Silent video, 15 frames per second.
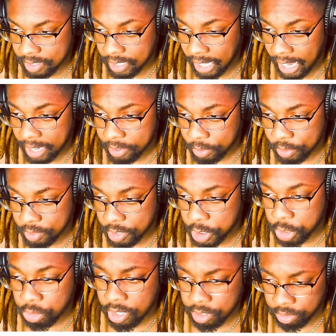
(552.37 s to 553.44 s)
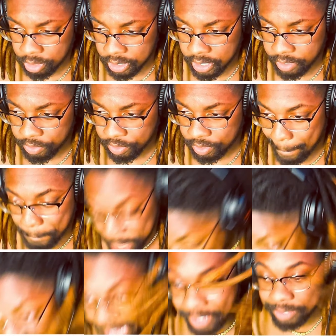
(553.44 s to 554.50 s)
Title: Stress Relief.
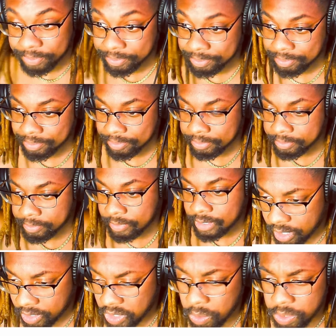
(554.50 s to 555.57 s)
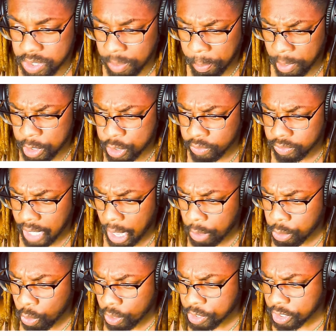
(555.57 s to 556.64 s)
BAM! There was a bunch of loud
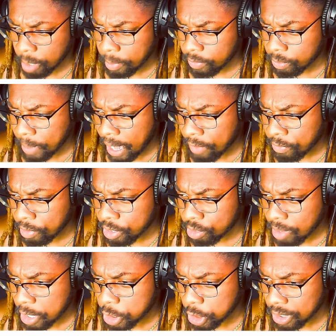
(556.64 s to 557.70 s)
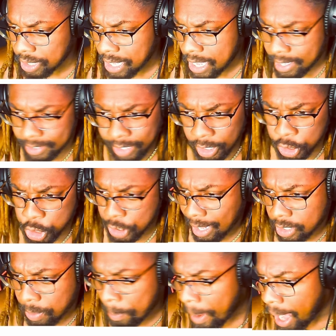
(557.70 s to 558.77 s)
noise coming from every direction.
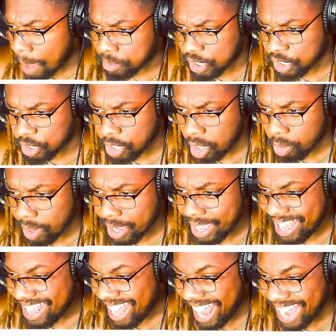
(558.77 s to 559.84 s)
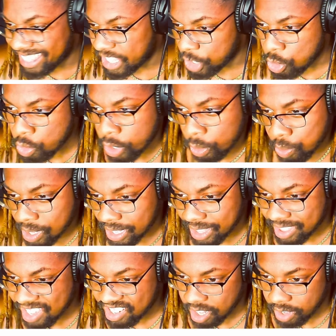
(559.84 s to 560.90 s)
Gunshots, bombs, etc. Anything you could really
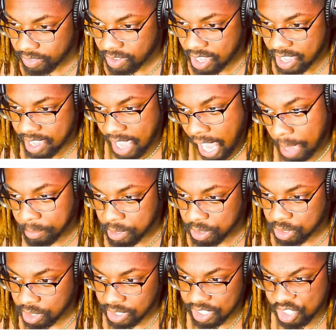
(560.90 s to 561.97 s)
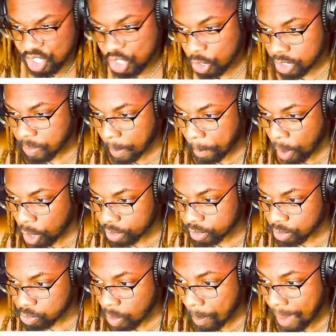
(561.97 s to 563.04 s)
think of. I'm used to this, and so is my
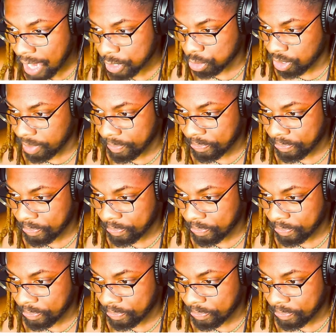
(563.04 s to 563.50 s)
partner, Ramattra.